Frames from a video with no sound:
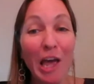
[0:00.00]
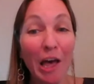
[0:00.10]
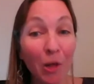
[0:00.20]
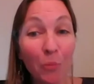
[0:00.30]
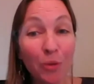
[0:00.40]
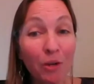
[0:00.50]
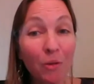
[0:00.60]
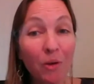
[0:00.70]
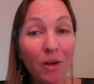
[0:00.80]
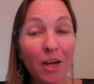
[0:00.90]
help
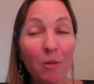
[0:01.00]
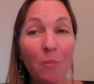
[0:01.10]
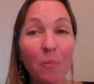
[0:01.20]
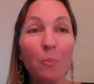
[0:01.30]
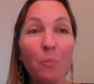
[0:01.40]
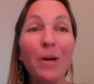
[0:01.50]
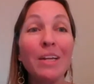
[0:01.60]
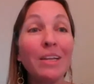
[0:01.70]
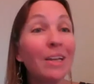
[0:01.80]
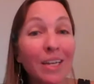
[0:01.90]
you, but you
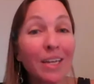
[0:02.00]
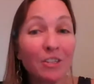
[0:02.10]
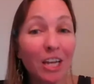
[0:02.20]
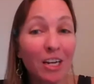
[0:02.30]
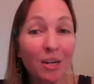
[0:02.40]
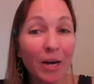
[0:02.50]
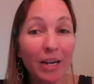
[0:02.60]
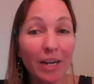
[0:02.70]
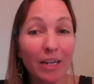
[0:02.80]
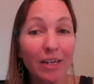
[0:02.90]
need to get educated
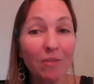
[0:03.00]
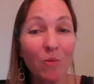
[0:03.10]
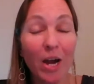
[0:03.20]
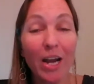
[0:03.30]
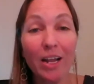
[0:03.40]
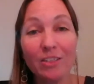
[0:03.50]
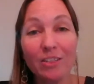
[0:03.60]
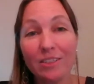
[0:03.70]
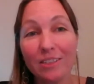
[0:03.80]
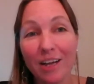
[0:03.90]
about it, right?
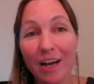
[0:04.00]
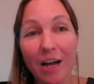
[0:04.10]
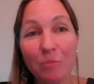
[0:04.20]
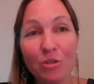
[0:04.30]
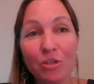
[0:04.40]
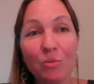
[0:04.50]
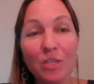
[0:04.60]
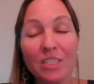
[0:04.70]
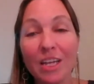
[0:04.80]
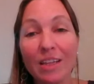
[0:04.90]
I'm sure you
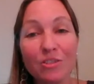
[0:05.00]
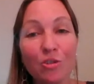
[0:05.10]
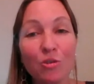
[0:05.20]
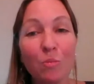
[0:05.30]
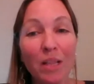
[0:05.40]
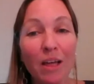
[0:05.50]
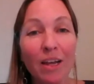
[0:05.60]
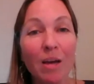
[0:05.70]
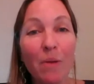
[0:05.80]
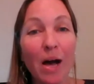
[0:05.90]
would say this too,
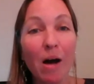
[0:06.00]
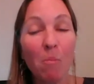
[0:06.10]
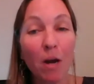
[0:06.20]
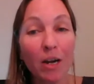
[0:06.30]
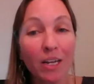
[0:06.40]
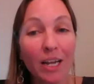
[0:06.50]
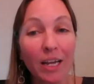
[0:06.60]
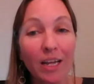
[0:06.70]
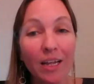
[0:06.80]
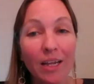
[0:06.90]
Melanie, about
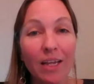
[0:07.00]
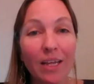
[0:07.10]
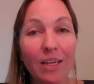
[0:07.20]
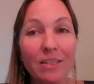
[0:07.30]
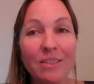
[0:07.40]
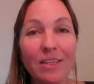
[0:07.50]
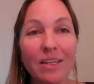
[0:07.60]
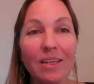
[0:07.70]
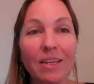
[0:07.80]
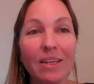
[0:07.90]
marketing is
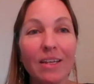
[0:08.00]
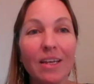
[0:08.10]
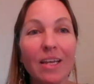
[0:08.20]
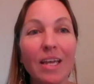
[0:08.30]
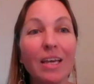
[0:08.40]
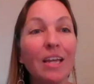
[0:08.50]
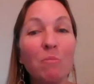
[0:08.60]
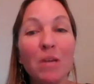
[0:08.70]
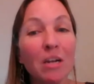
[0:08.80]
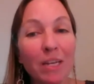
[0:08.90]
it can
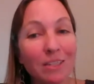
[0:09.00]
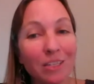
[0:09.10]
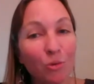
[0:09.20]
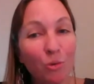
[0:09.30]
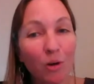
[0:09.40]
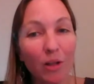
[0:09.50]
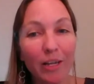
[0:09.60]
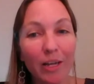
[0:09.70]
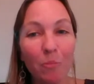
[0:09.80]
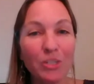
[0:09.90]
be an amazing
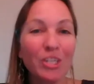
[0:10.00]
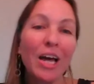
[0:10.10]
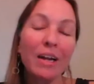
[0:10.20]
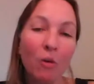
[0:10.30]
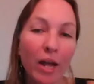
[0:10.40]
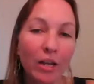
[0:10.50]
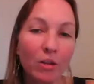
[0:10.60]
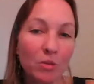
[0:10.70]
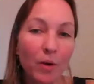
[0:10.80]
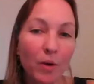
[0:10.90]
tool, but you got to know how to
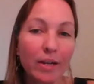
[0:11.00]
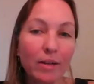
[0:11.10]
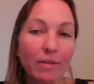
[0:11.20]
use it right.